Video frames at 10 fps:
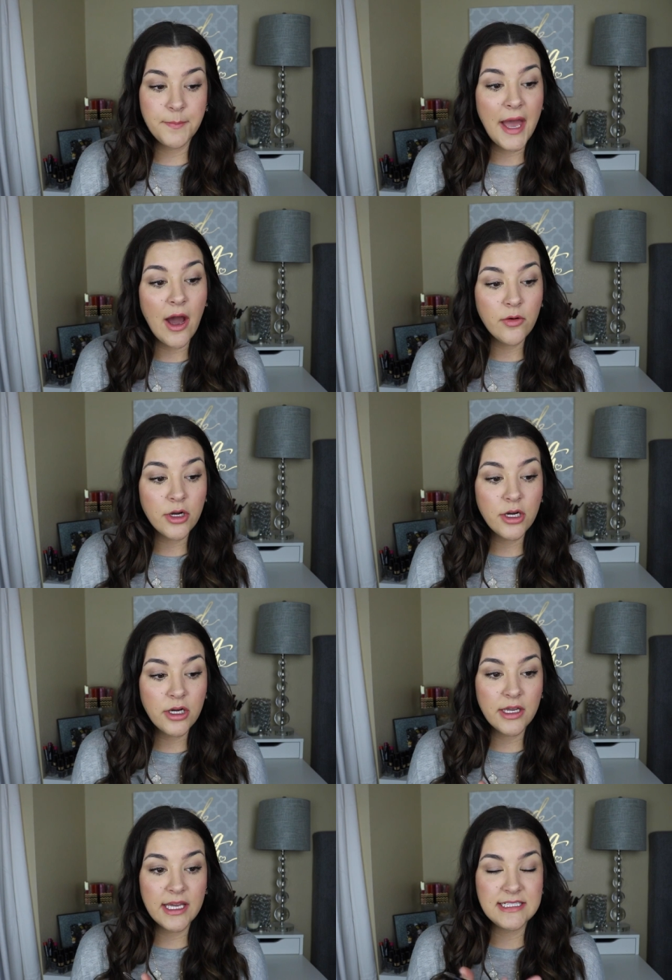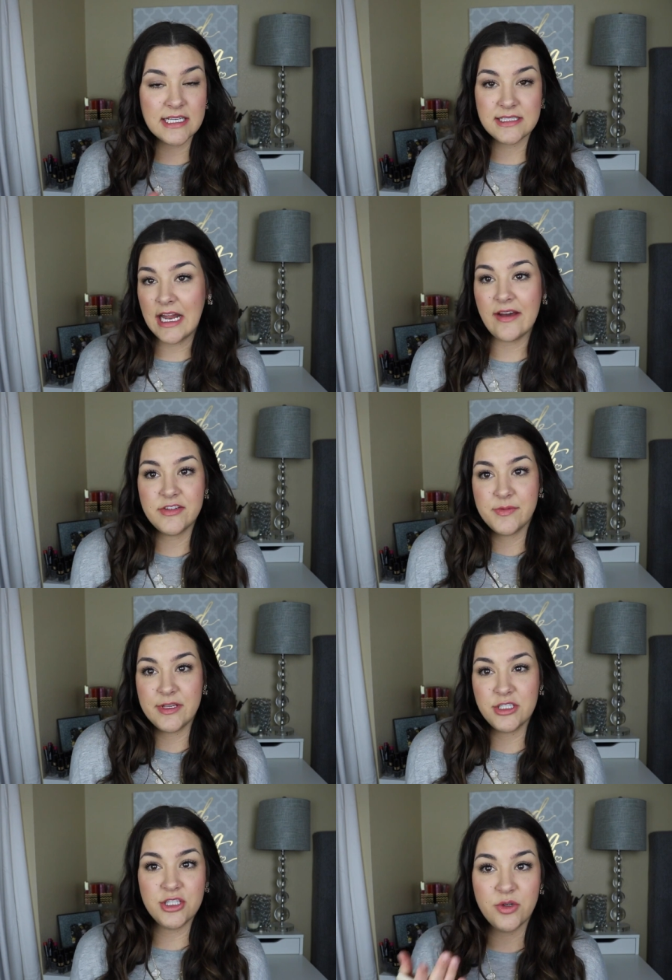Powder, it doesn't have a
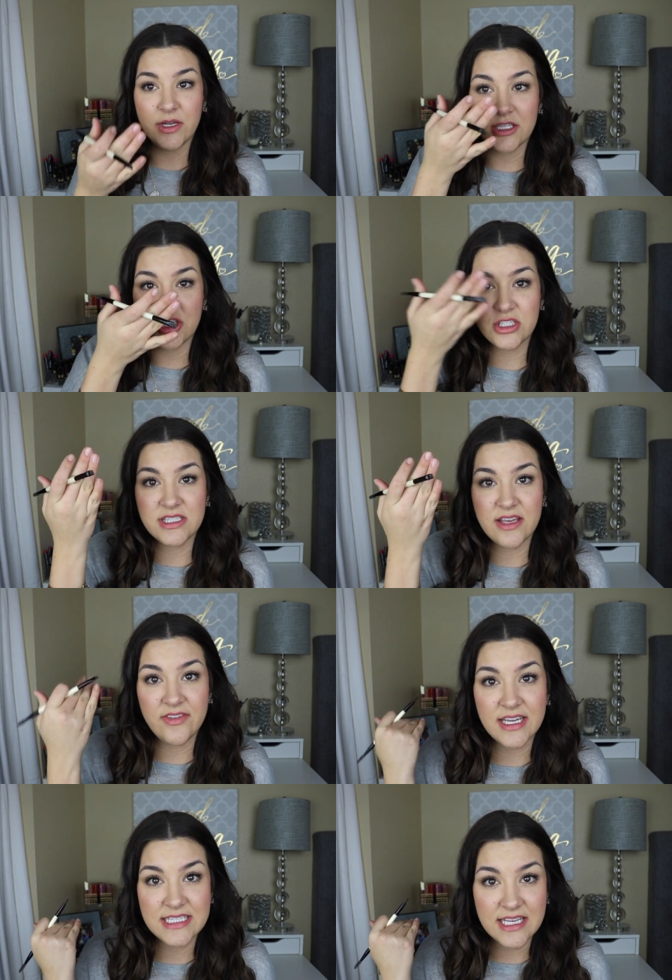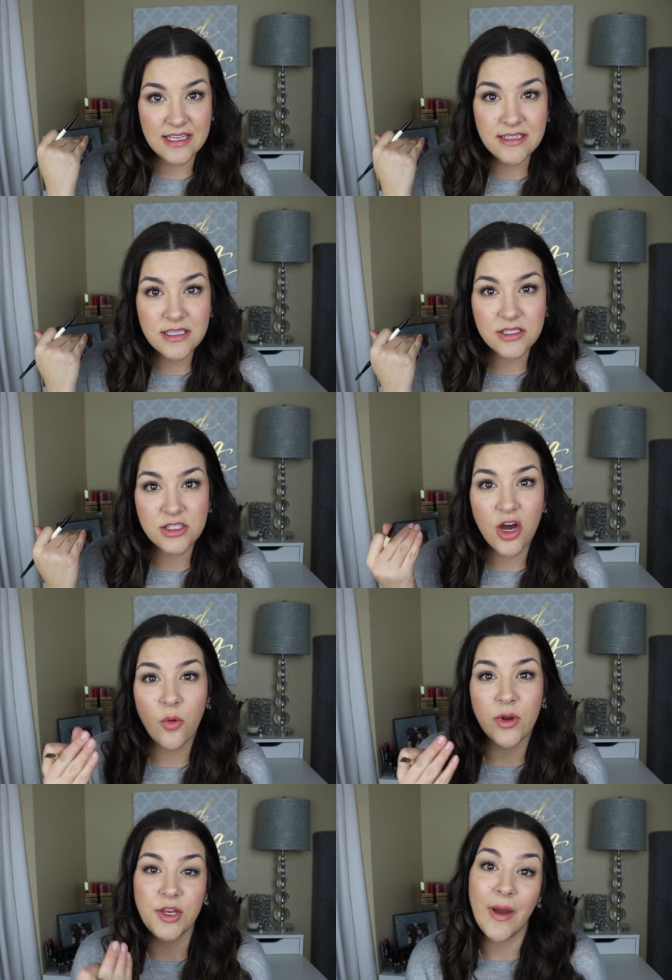dimension to it, it's just giving a tint.
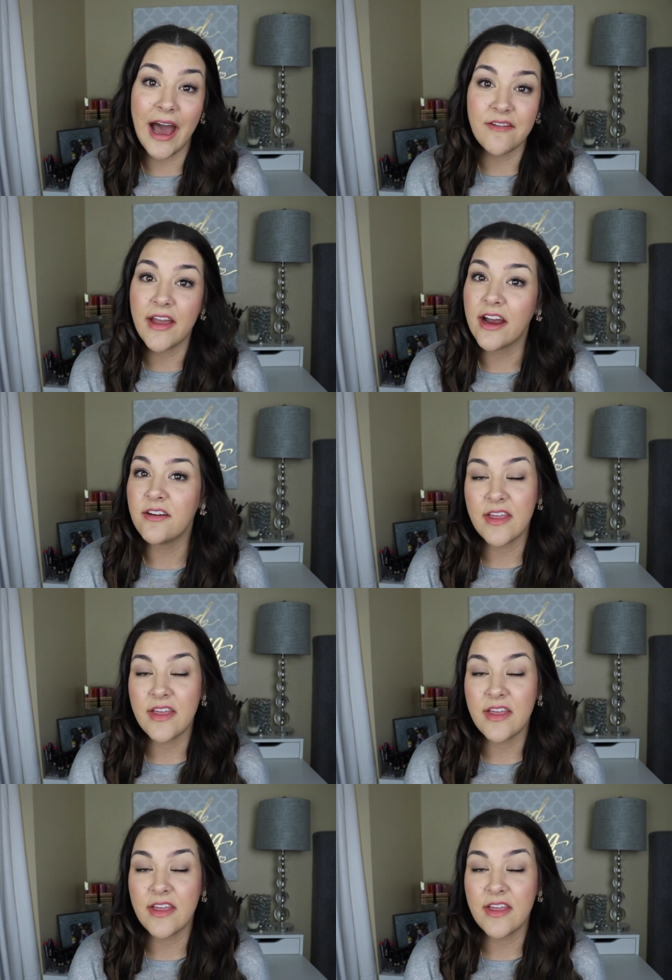So when you have hair,